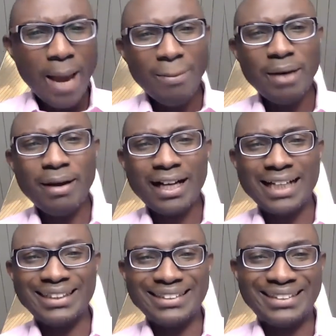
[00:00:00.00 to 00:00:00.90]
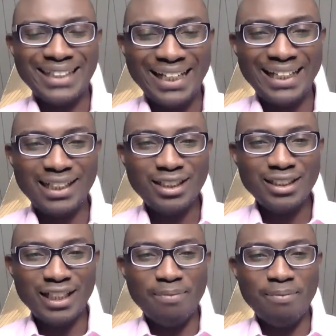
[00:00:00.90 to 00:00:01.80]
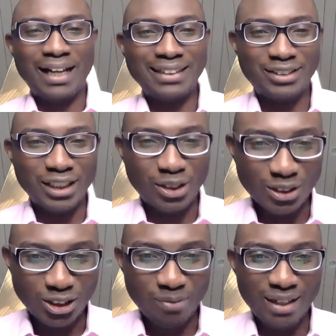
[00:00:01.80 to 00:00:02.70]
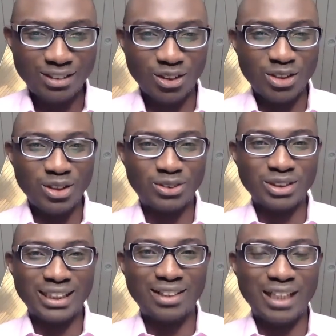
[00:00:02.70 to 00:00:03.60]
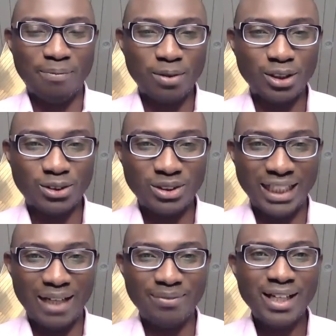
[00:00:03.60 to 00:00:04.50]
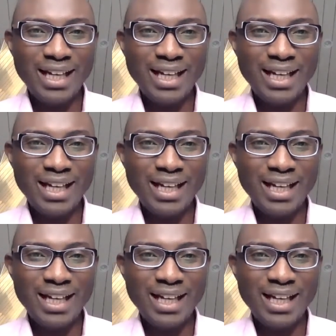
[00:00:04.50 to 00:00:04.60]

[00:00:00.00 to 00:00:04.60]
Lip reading: Many bankers in marketing trade customers or going to sell their product to them,